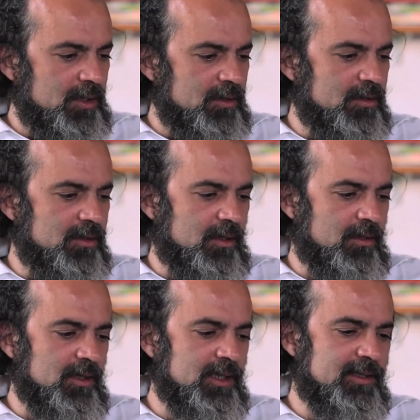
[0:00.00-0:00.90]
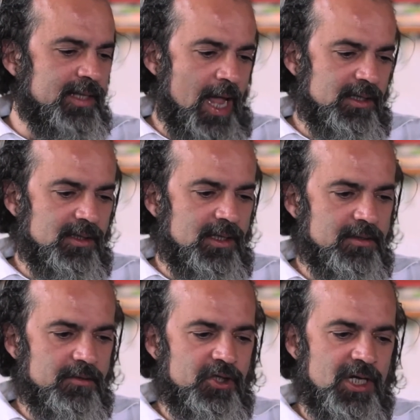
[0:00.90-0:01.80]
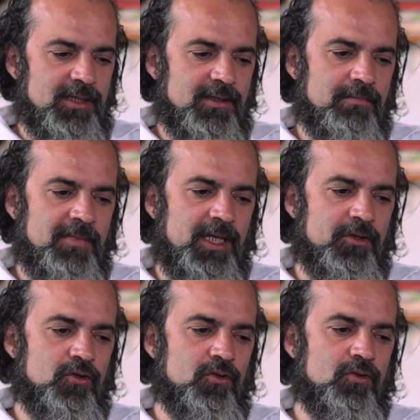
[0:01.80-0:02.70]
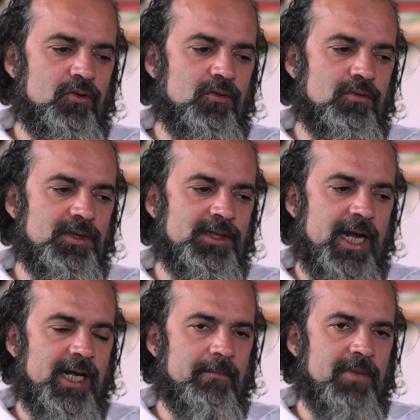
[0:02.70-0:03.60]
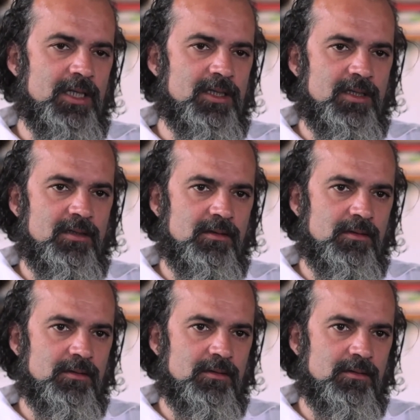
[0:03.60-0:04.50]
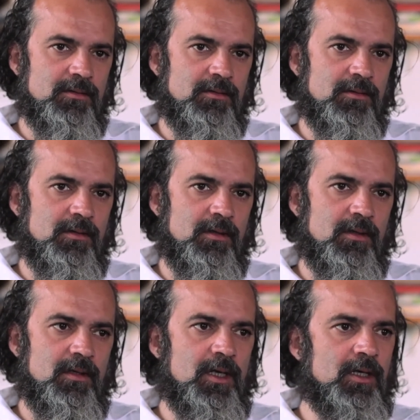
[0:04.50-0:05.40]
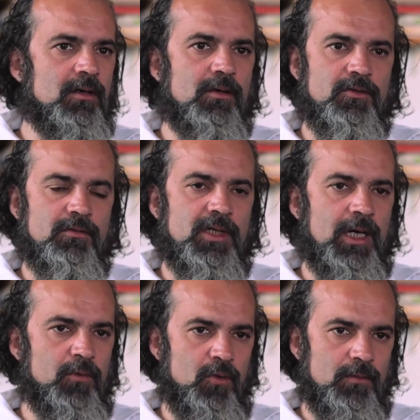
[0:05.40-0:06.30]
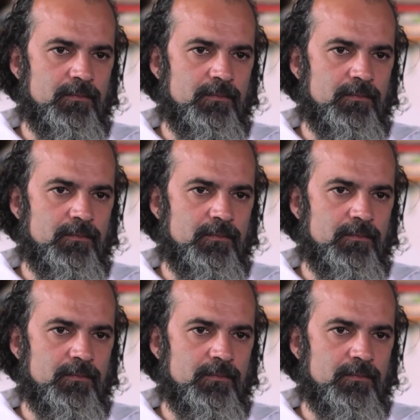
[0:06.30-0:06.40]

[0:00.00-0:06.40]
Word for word: So instead, they suggest me to take a bus and go to Kabul.